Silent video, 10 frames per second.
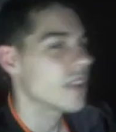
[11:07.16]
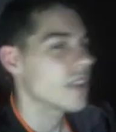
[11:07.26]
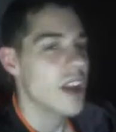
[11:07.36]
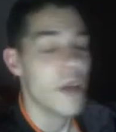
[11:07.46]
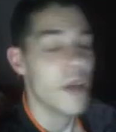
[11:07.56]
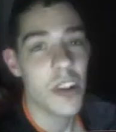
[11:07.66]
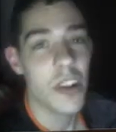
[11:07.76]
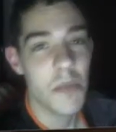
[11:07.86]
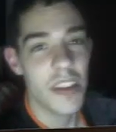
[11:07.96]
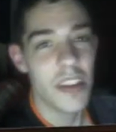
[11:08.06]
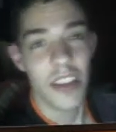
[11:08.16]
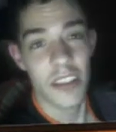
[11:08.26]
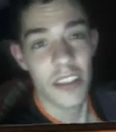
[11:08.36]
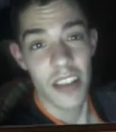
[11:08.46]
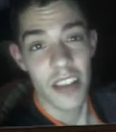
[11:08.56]
I'm not going to be that
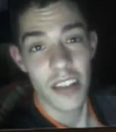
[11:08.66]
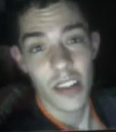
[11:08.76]
disgusting.